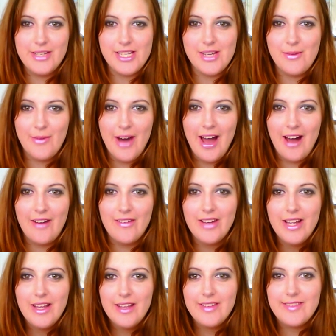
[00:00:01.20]
doing well.
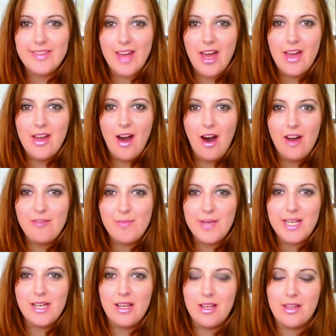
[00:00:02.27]
So I've
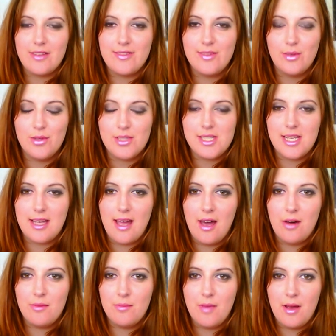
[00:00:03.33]
been sorting
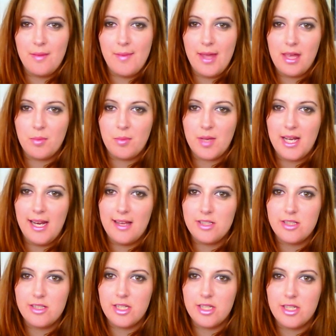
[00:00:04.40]
out my makeup
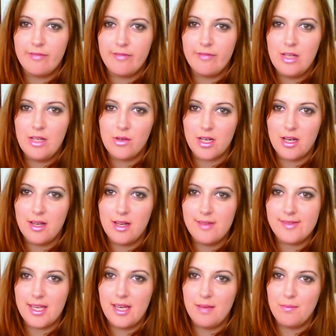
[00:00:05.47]
collection and
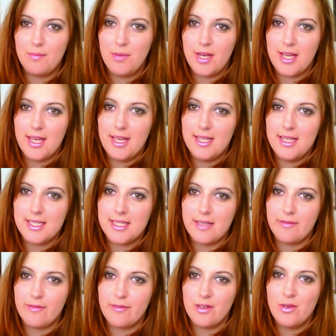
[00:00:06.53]
reorganising it, putting it into
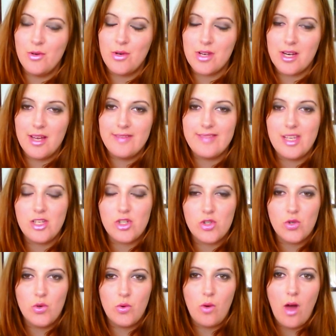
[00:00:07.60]
different
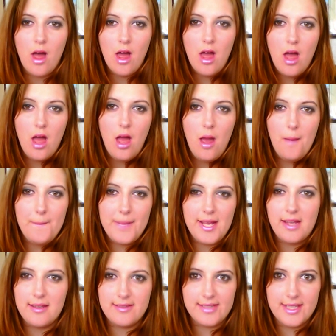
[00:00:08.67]
organisational
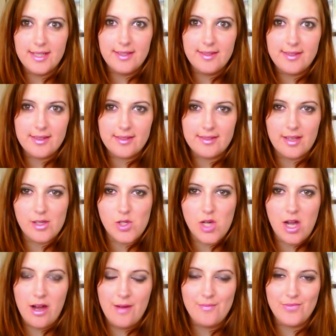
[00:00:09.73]
pieces,
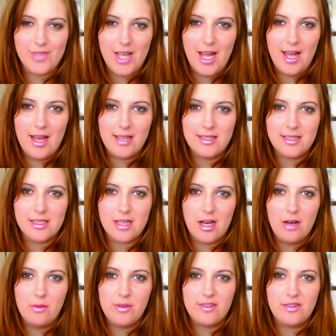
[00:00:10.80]
etc. And
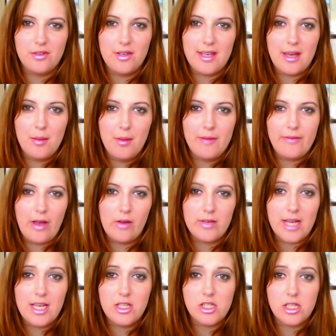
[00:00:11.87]
I was sorting out my
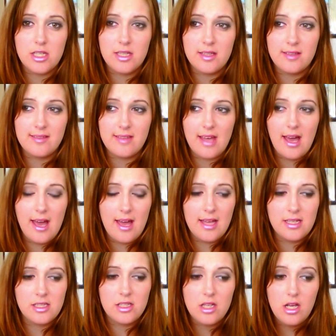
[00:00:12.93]
foundations
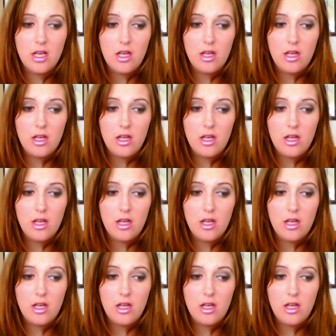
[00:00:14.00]
and